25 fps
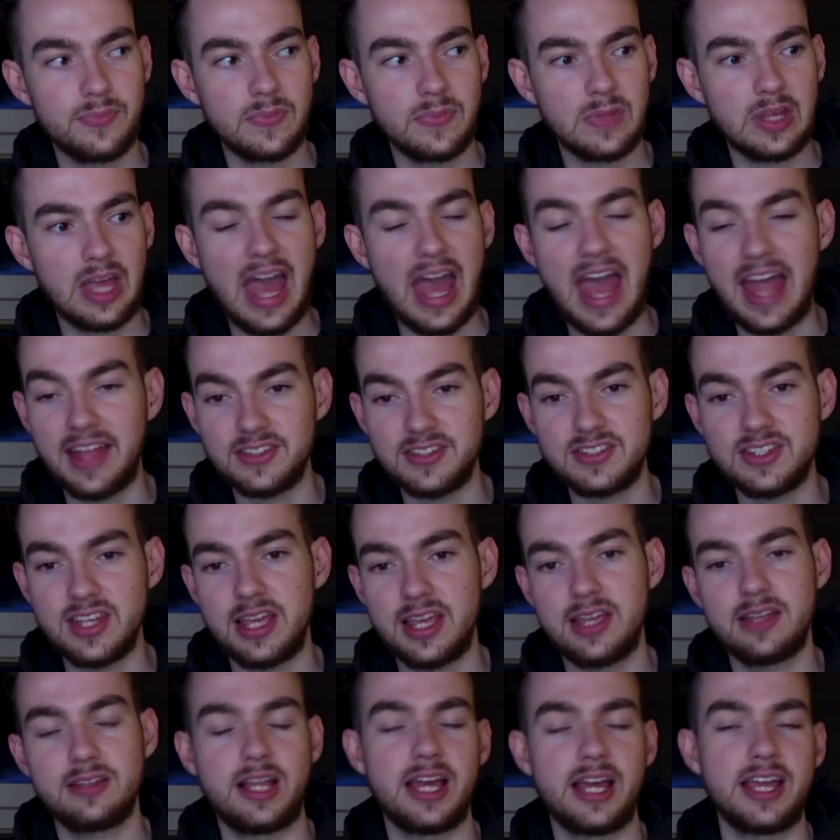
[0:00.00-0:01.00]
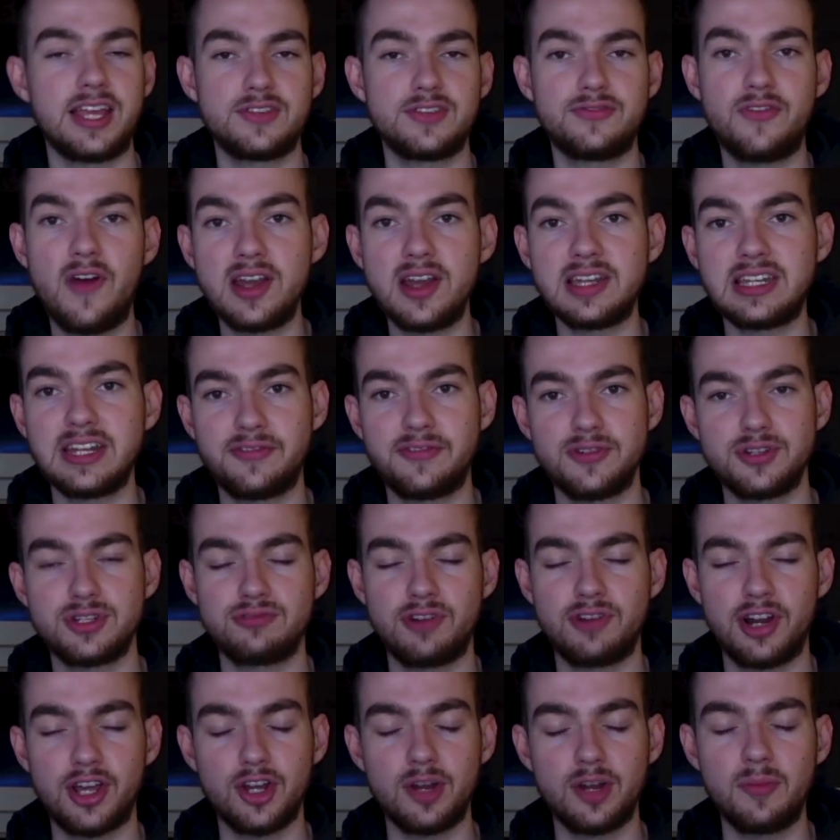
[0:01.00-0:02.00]
Etsy. Like it's very different to
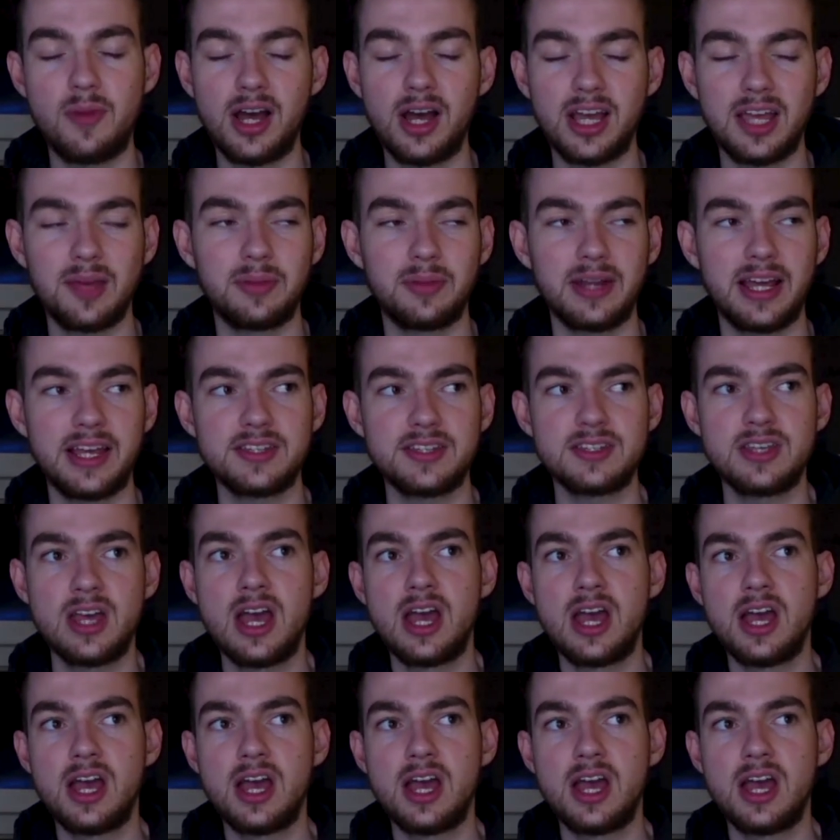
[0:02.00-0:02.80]
running on a marketplace.